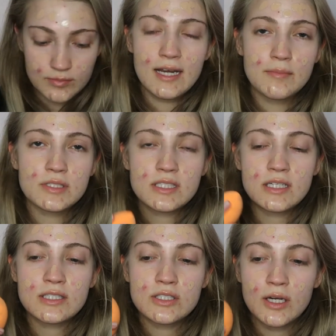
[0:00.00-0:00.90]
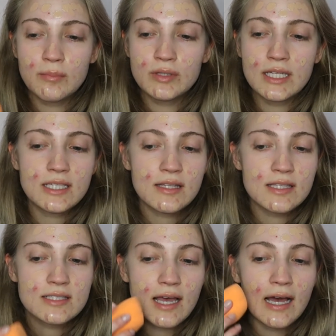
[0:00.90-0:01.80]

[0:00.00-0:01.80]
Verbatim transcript: And I'm just gonna start blending this